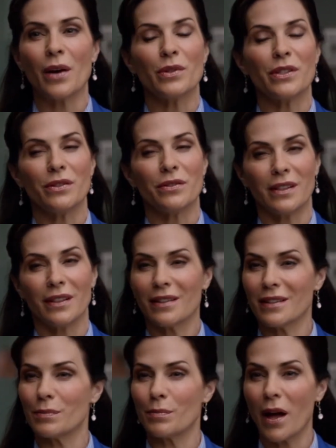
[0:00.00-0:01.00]
I was
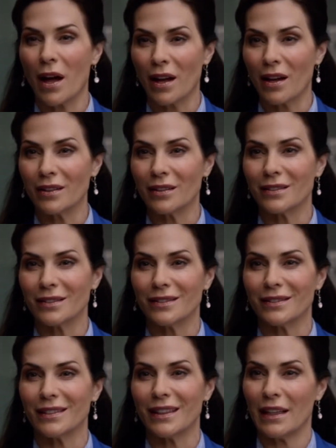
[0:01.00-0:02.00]
using the spa
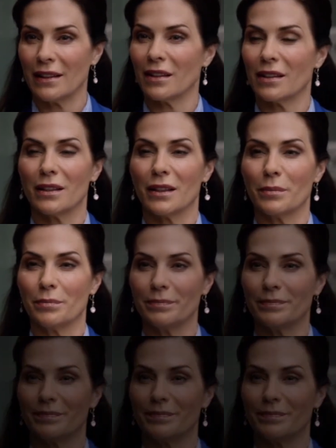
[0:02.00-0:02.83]
at the club.